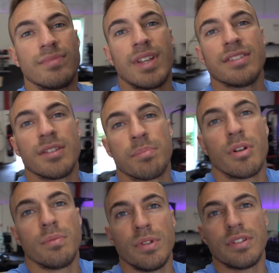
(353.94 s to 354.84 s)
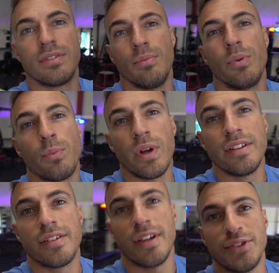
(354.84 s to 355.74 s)
that's the problem with
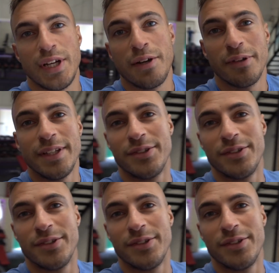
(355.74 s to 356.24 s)
winter. It generally